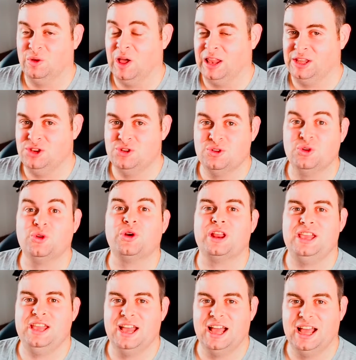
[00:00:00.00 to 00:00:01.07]
Well, you
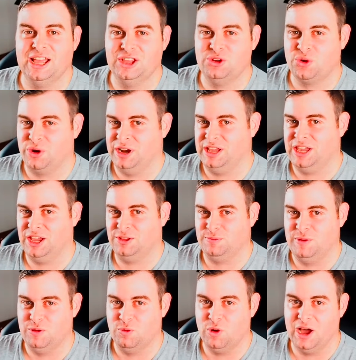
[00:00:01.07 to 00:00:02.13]
already kicked
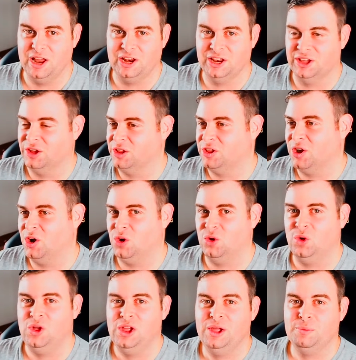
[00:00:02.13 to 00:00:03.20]
me one. The
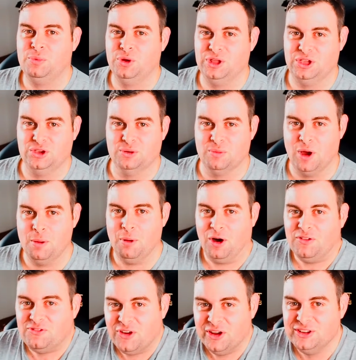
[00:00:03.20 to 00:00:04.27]
whole putting your mobile
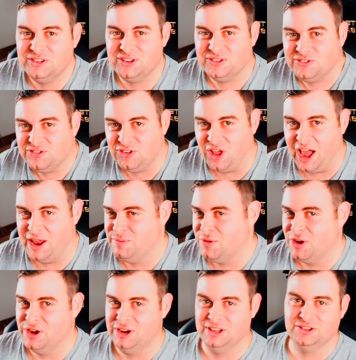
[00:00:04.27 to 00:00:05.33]
phones in flight
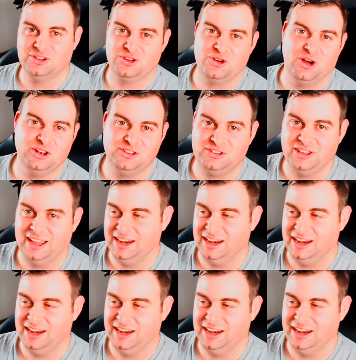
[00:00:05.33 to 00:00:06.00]
mode is a godsend.